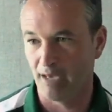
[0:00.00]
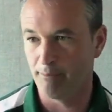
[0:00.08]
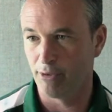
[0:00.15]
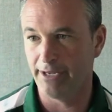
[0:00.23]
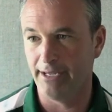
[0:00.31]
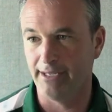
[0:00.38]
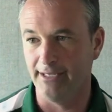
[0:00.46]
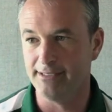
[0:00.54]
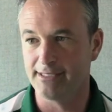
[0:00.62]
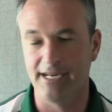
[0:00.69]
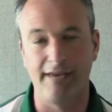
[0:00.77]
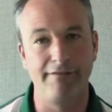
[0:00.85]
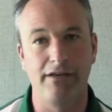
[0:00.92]
bring in kids
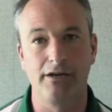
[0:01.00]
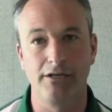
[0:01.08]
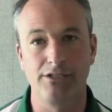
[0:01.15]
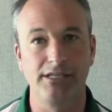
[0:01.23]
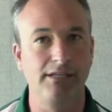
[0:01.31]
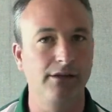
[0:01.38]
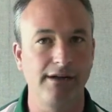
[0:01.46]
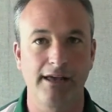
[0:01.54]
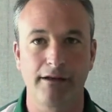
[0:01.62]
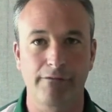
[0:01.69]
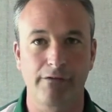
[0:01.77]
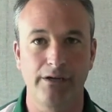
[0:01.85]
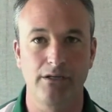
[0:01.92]
that have energy, and they're
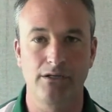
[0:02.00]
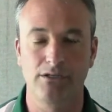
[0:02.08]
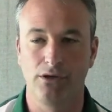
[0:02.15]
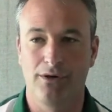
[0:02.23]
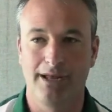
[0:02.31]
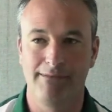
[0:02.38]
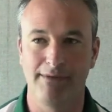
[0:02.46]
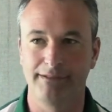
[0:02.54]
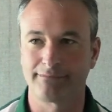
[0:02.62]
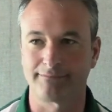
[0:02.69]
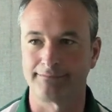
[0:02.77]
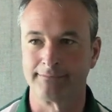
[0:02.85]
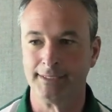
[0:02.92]
not afraid to show
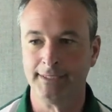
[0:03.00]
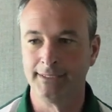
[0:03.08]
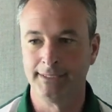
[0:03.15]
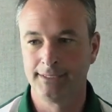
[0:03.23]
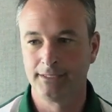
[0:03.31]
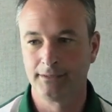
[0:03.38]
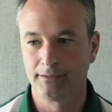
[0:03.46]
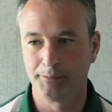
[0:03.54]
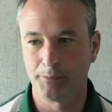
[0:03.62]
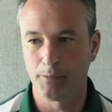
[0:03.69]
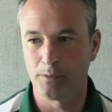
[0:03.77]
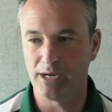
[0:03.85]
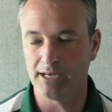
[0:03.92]
it.
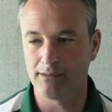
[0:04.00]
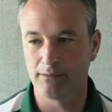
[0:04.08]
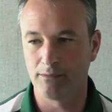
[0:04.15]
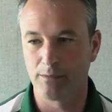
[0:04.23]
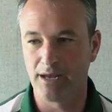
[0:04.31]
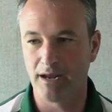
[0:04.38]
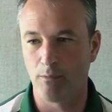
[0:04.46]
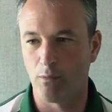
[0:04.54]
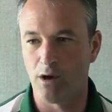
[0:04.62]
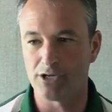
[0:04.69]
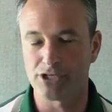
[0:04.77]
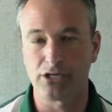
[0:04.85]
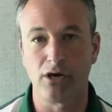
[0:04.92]
We're not
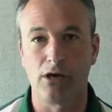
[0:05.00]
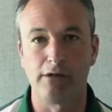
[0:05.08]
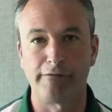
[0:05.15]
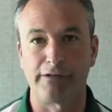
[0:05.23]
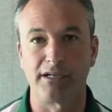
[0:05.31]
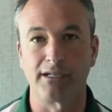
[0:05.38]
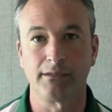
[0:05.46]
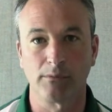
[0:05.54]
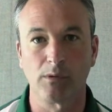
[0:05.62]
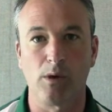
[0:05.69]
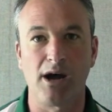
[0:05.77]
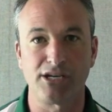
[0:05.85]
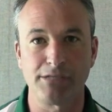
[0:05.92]
watching golf here.
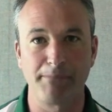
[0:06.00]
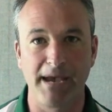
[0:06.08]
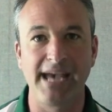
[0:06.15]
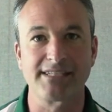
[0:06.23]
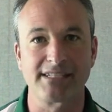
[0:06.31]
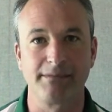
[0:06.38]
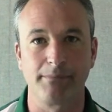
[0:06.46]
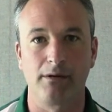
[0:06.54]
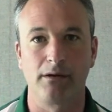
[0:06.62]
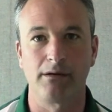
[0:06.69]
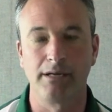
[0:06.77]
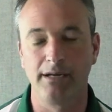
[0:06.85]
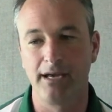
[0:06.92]
We're watching
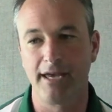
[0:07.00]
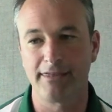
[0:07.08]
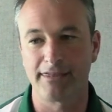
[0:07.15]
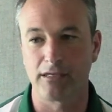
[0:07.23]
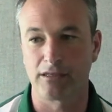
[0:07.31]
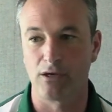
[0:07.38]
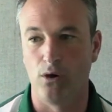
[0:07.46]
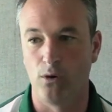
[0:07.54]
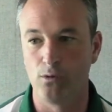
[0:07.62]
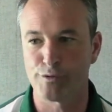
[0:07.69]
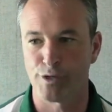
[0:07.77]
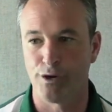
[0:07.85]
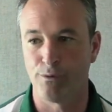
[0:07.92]
basketball, and I think the
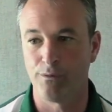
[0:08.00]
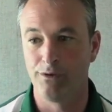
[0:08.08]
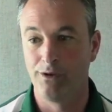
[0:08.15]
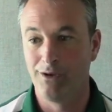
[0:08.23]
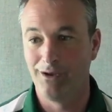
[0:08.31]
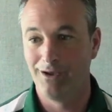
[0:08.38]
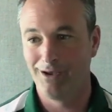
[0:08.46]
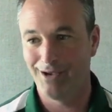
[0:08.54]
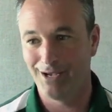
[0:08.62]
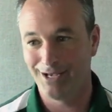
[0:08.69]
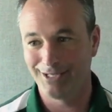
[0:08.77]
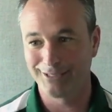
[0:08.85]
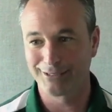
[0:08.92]
Ozone,
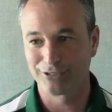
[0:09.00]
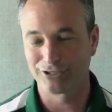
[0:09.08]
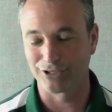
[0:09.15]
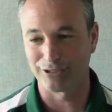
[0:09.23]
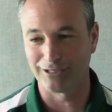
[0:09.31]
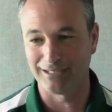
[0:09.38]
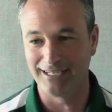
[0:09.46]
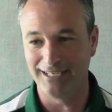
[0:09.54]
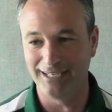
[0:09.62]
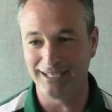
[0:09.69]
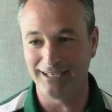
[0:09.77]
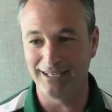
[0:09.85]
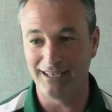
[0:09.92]

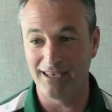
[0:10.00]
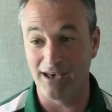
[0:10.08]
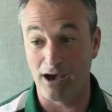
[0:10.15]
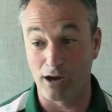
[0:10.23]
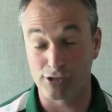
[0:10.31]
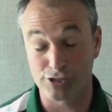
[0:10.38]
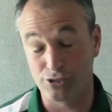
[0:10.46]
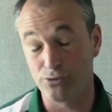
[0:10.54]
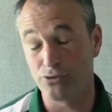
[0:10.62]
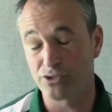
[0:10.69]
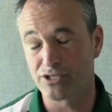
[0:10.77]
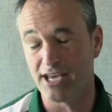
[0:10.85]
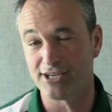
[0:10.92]
certainly our
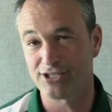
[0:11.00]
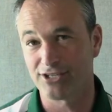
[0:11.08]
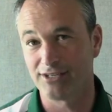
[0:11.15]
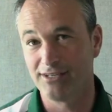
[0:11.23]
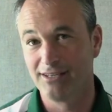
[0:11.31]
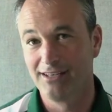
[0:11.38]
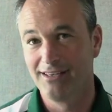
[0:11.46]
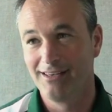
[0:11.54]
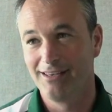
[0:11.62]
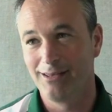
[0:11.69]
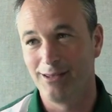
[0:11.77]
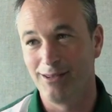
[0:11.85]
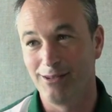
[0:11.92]
student section,
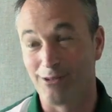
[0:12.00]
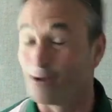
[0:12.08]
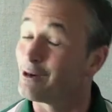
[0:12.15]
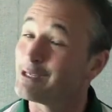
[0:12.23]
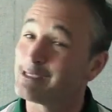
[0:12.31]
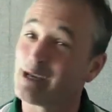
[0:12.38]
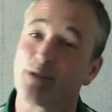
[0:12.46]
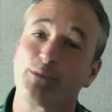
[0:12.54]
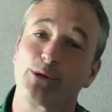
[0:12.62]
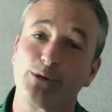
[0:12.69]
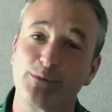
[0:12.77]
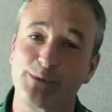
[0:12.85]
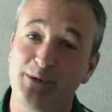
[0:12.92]
they're an
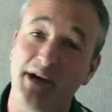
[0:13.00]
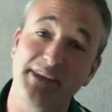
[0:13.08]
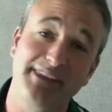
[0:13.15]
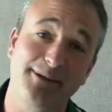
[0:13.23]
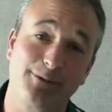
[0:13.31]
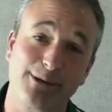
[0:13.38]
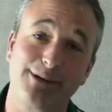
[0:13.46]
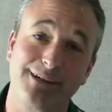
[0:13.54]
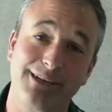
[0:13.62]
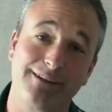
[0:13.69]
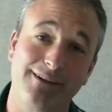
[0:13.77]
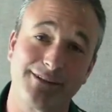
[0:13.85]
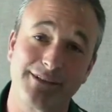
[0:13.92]
excitable group too. I think we're going to
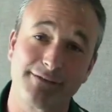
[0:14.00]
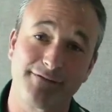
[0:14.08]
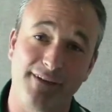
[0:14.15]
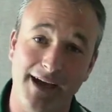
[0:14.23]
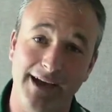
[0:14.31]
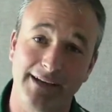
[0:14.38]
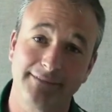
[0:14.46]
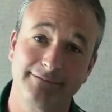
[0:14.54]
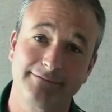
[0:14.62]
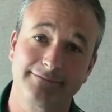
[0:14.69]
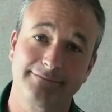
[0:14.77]
get along just fine.